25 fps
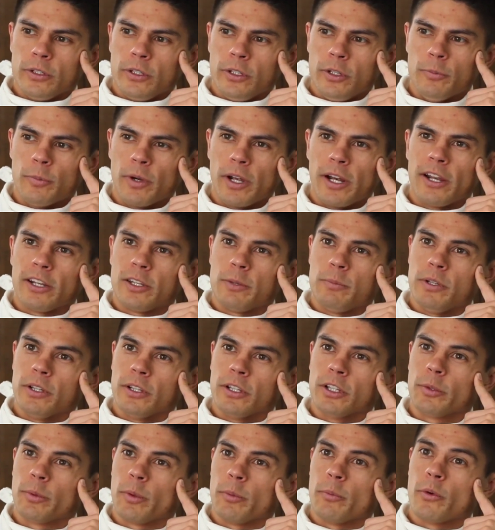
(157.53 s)
might have to be a
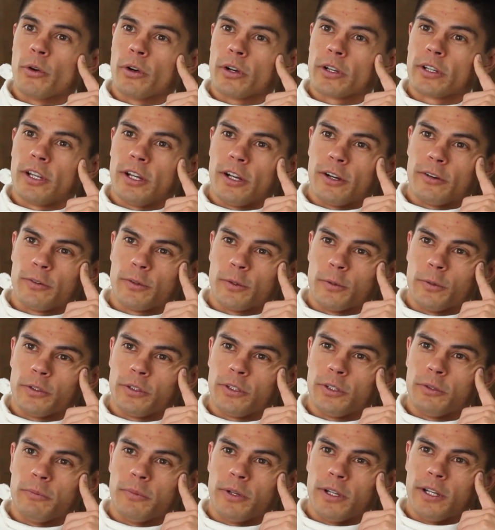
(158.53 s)
little bit more careful with
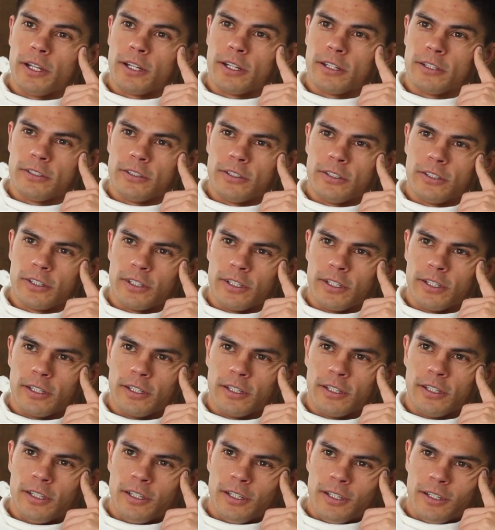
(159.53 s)
your money because they're going
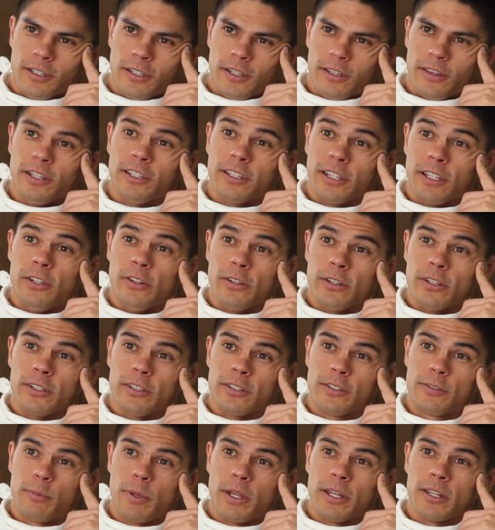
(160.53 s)
to think that you can
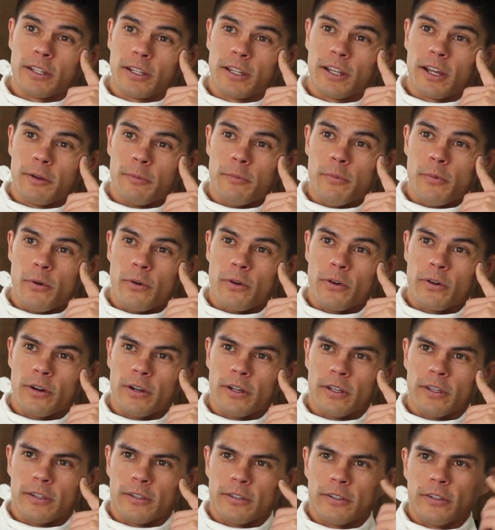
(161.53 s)
spend a lot more
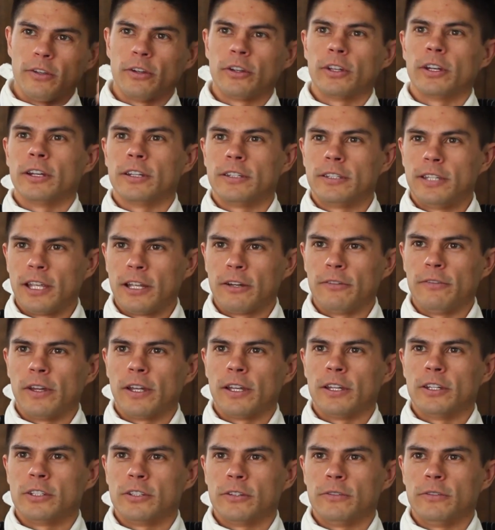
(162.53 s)
and they're going to take
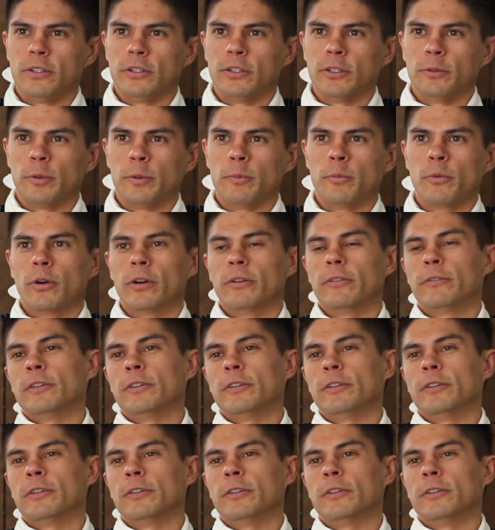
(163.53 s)
advantage of you a little bit more.